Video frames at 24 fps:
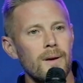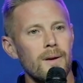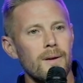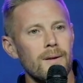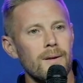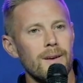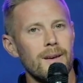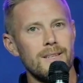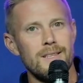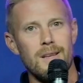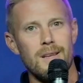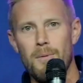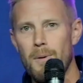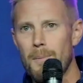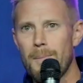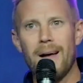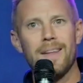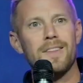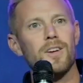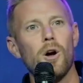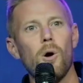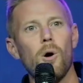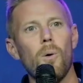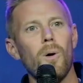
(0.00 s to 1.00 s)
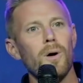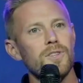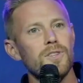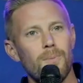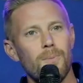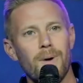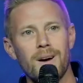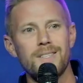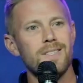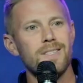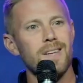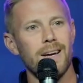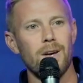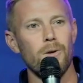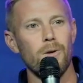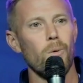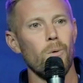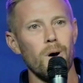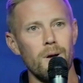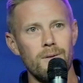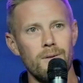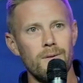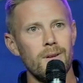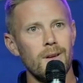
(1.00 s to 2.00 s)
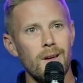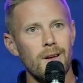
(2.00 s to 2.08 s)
because I'm about to go on to my second one.